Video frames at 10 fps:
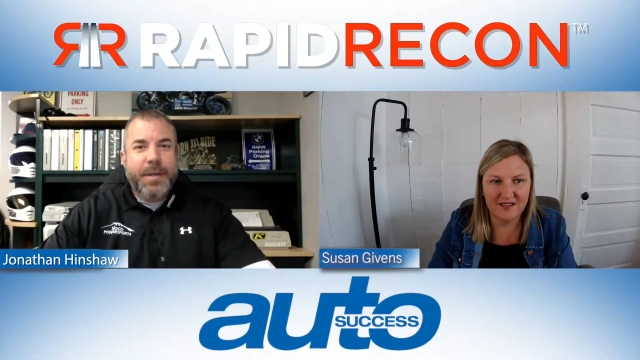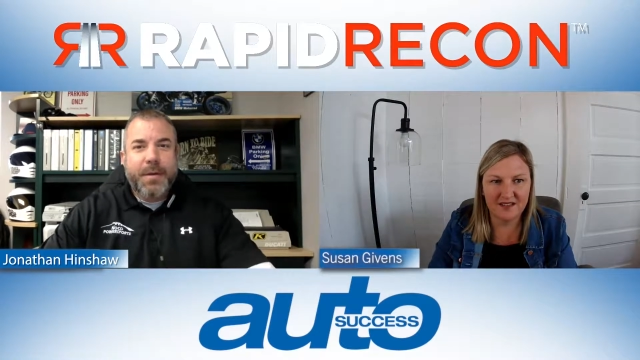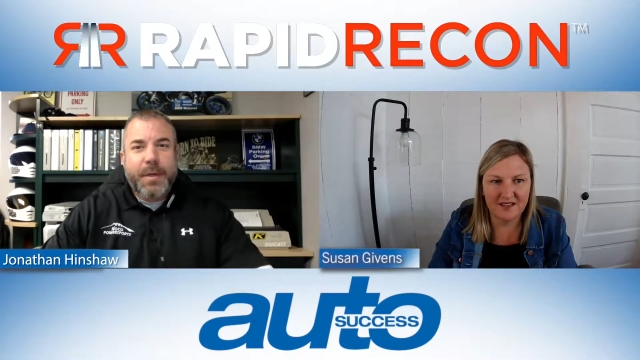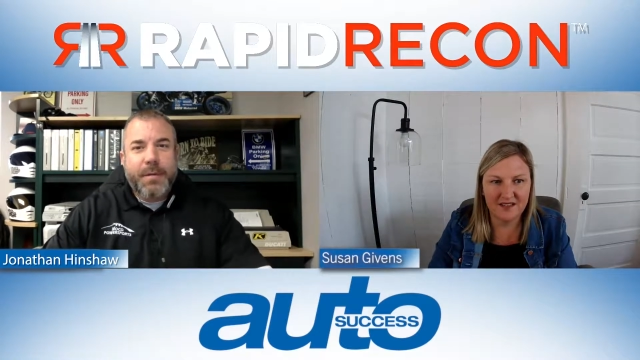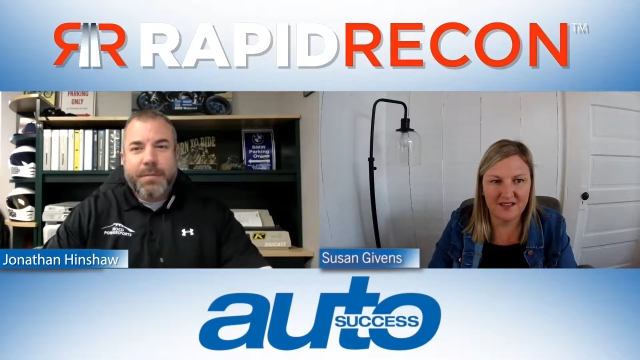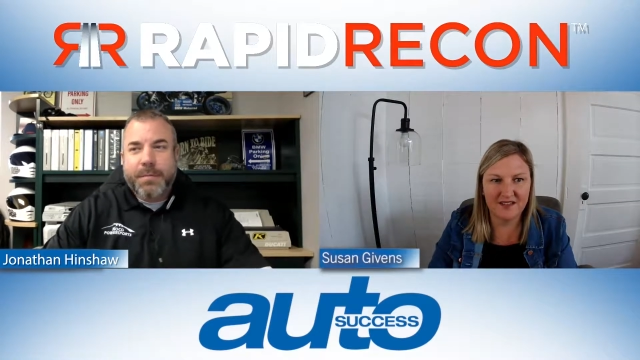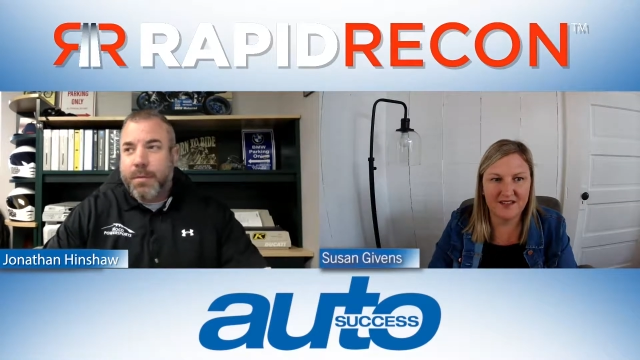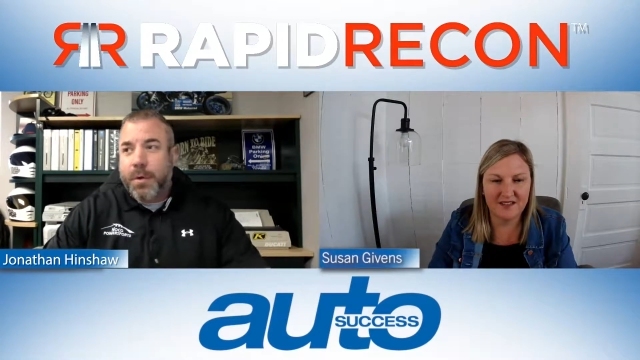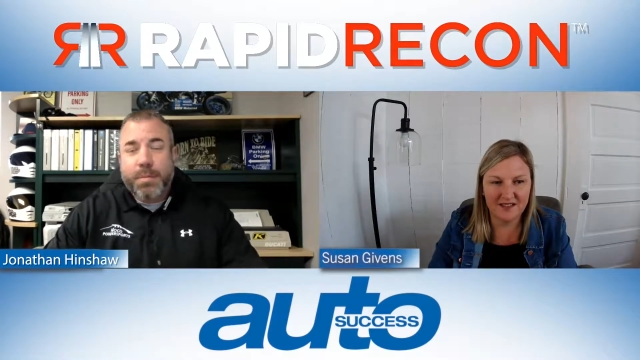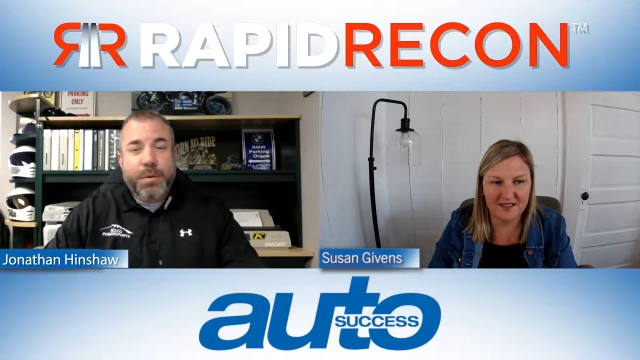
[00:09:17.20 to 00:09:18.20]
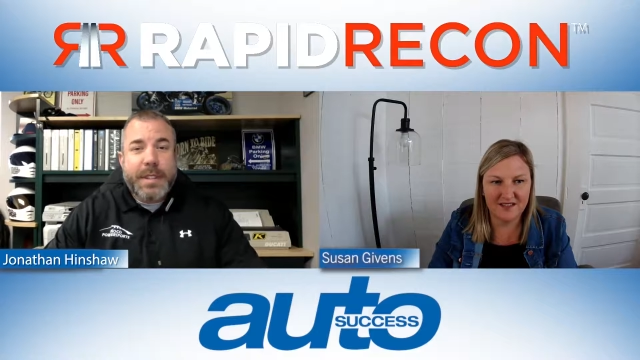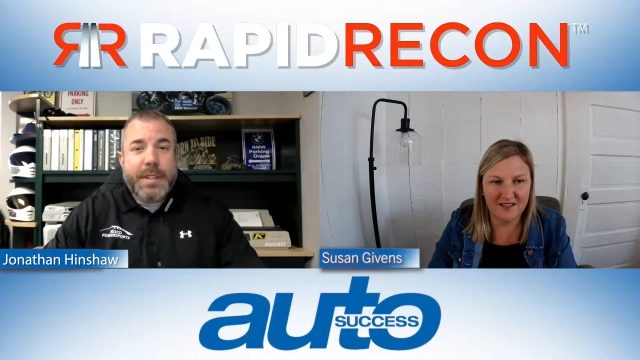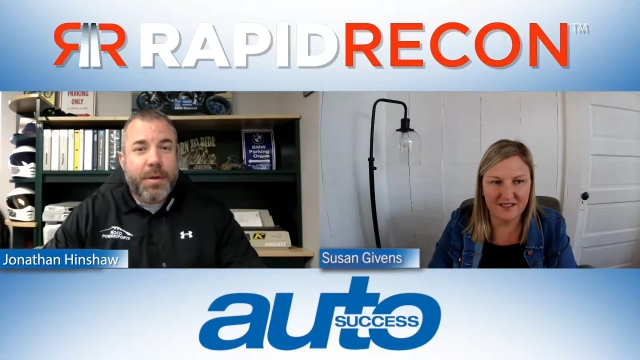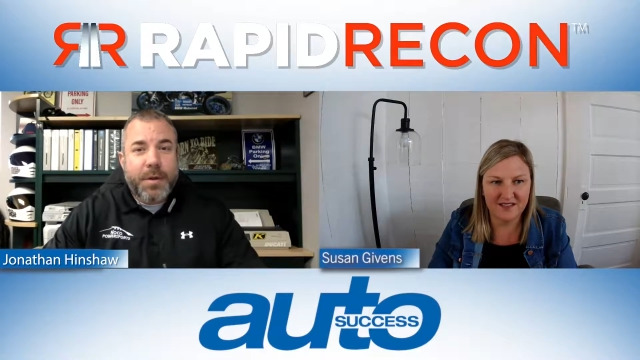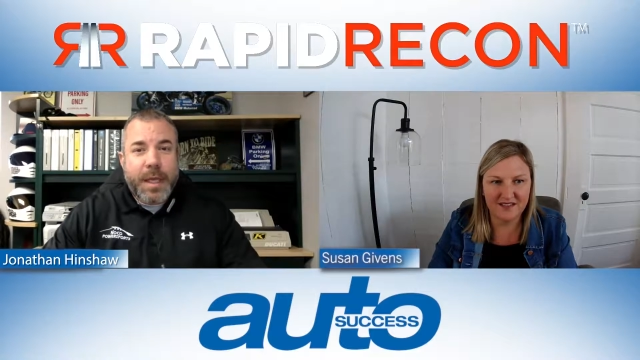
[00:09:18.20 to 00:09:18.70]
Speaker 1: We we're
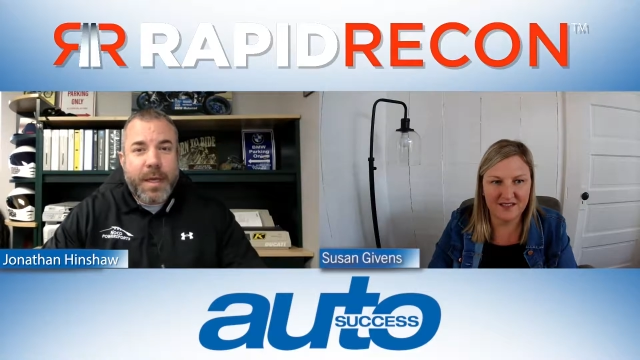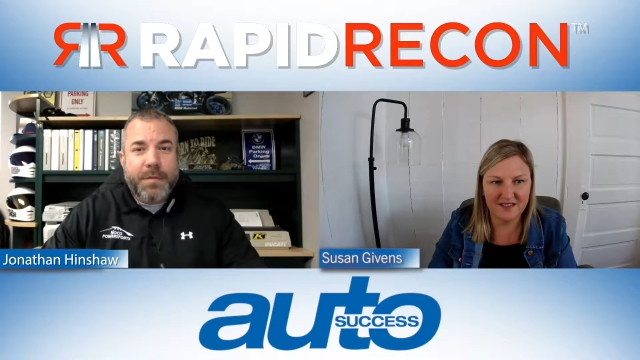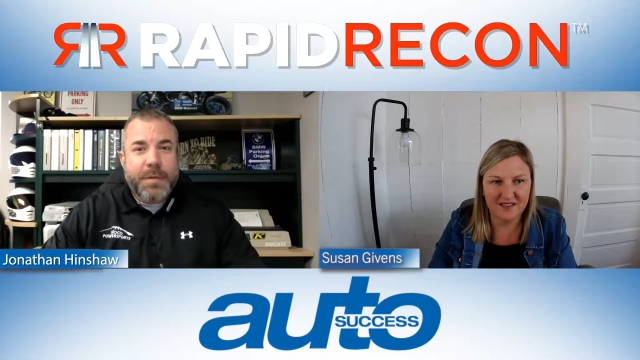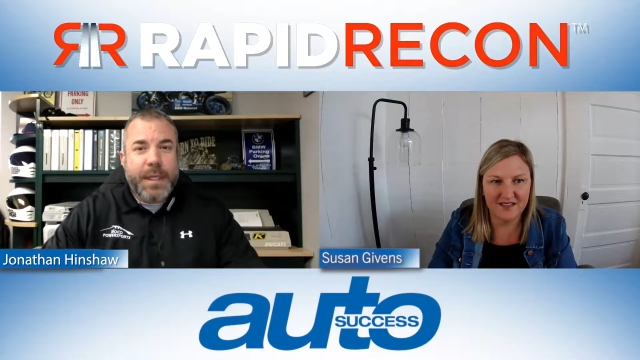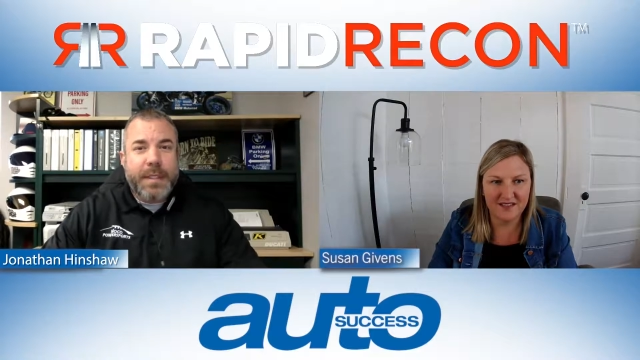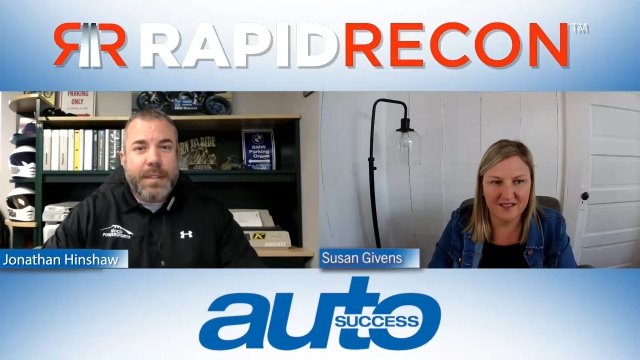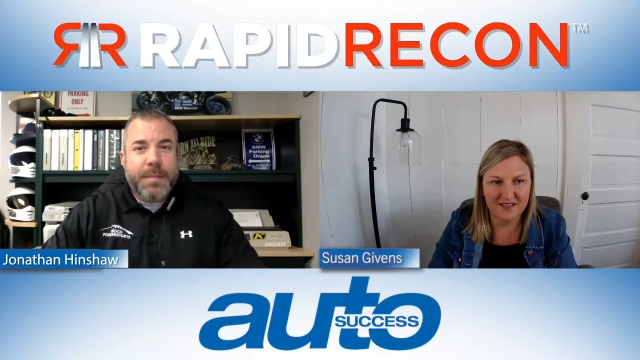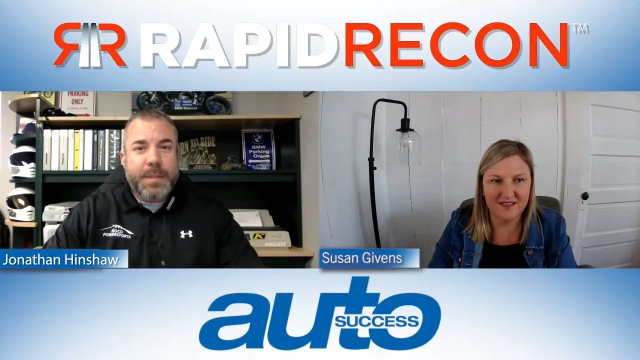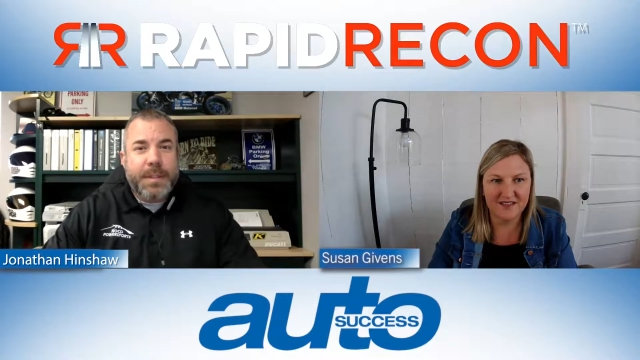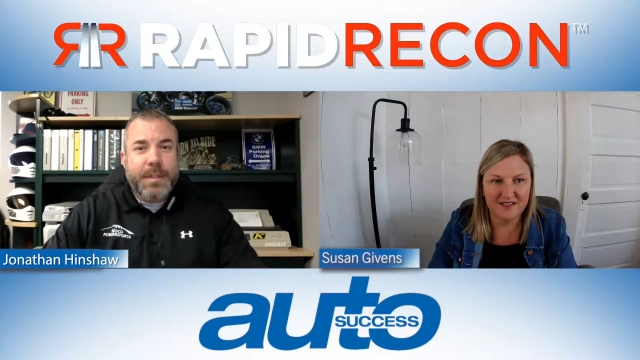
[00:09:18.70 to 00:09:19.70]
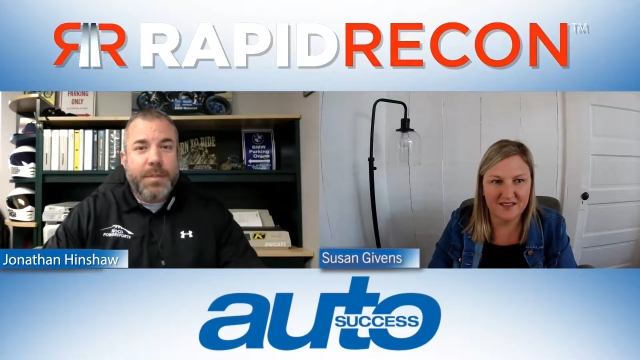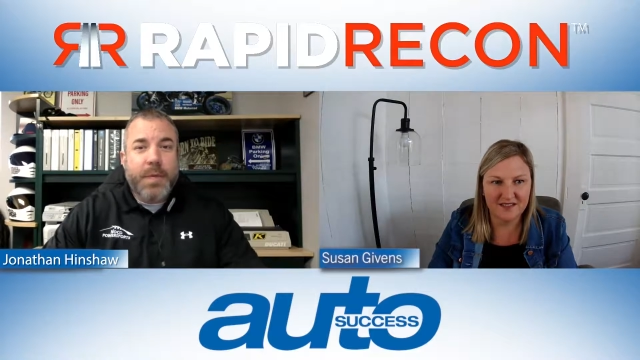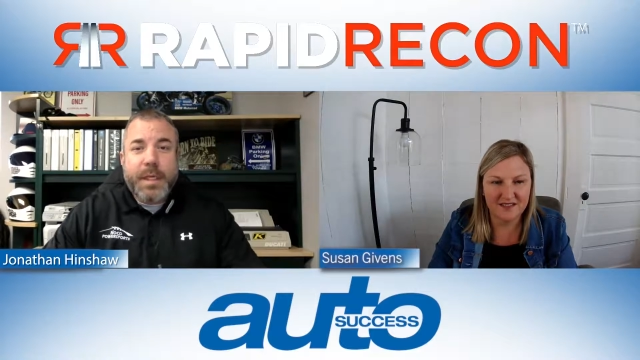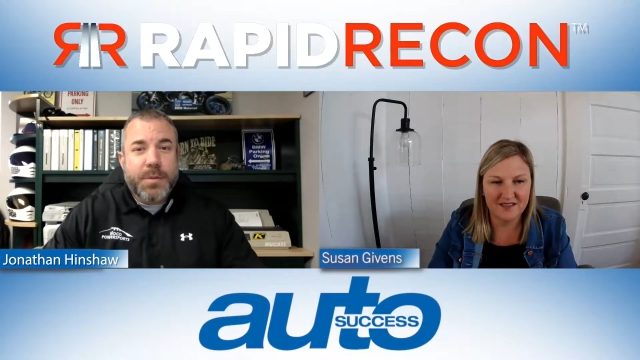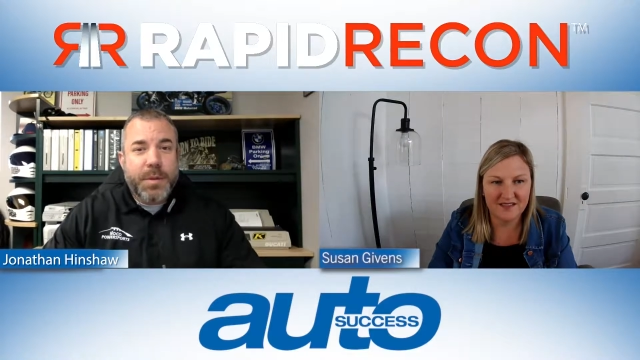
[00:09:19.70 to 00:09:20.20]
pre-sold out of things up into
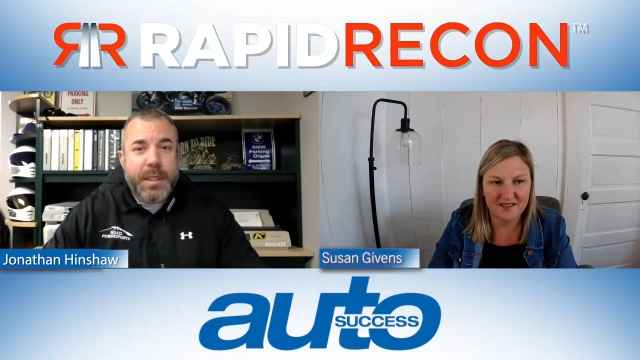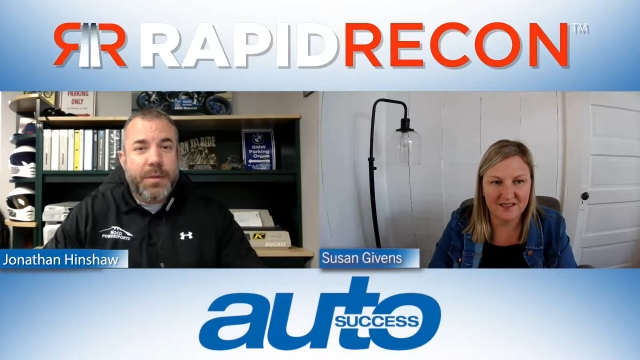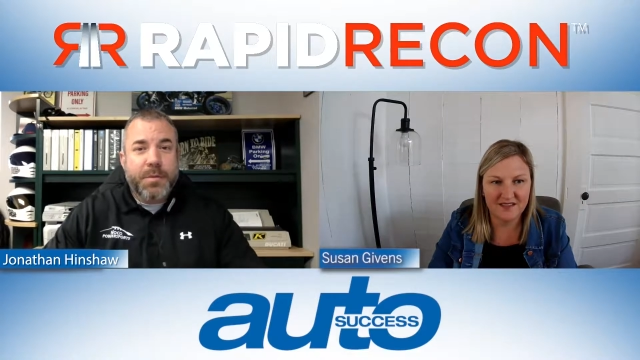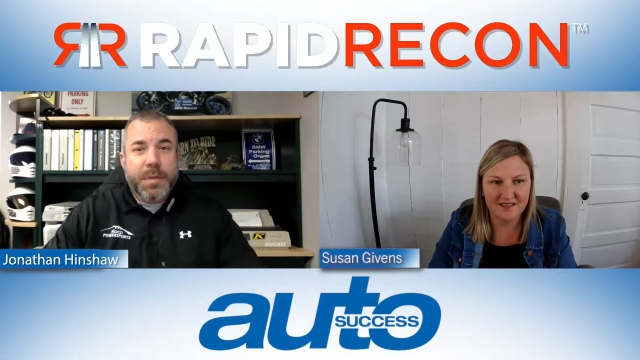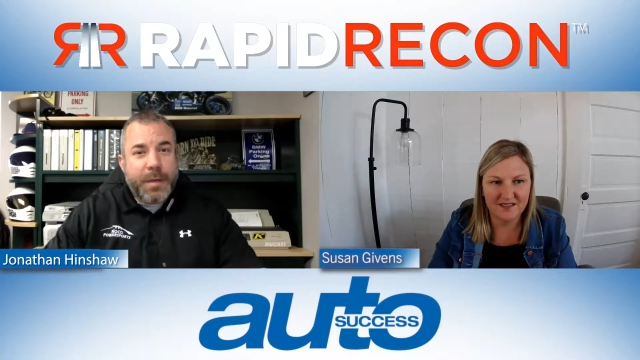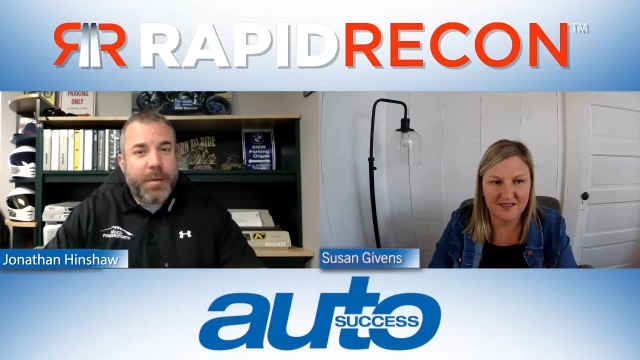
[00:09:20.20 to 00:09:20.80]
2023